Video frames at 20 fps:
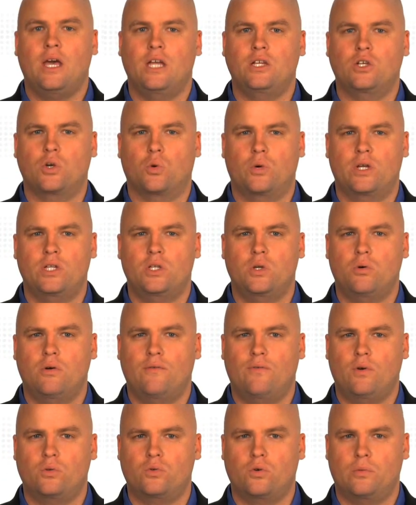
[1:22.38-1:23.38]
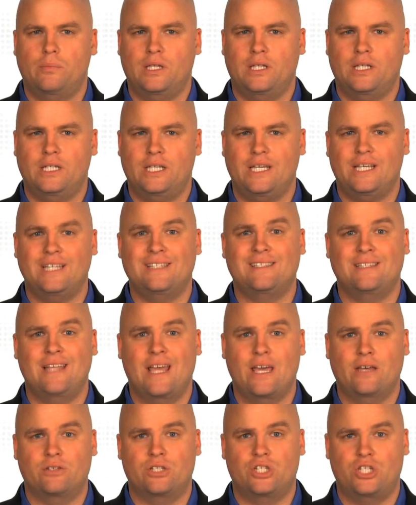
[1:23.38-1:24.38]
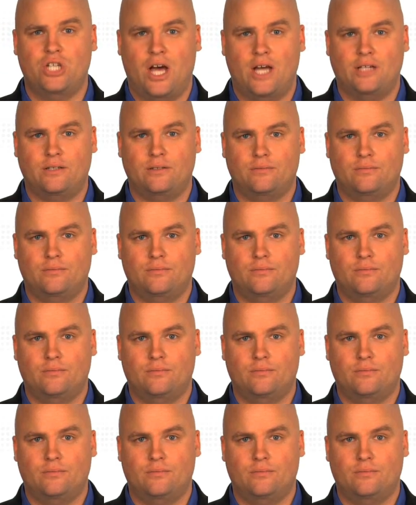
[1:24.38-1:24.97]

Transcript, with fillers: and your window of vulnerability is nailed shut.